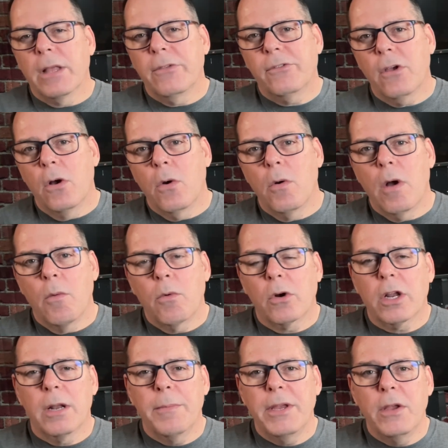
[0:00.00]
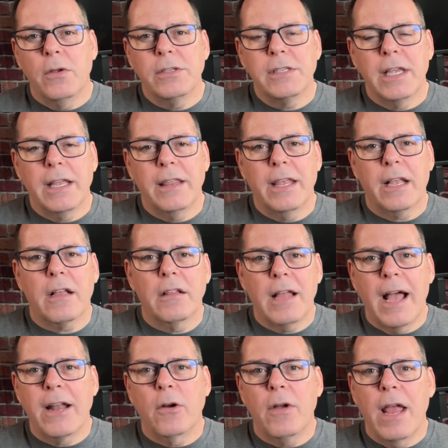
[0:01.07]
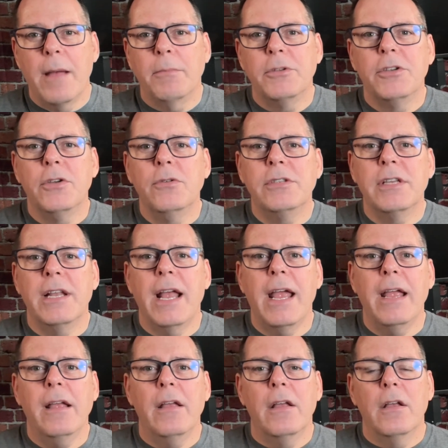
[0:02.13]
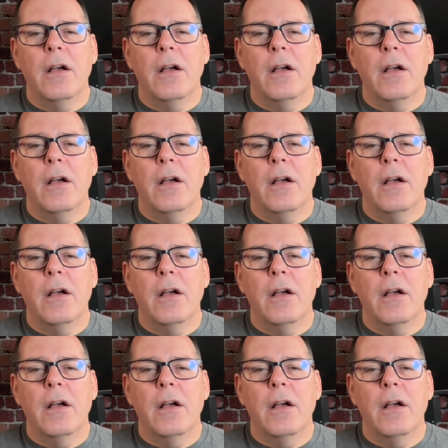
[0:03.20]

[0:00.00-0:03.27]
So we're going to be using the Kaleido M2 today.